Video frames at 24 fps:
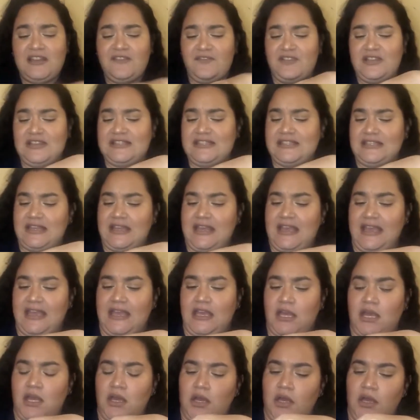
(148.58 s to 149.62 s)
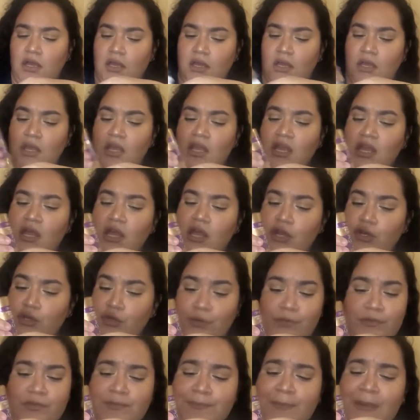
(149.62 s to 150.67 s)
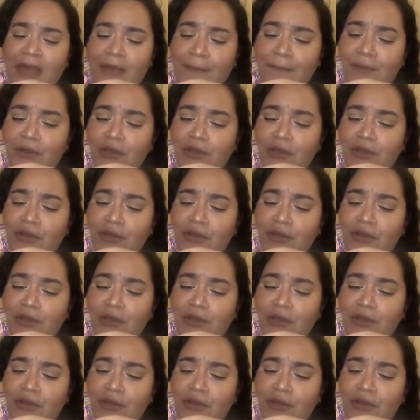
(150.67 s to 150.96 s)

it's like newspaper,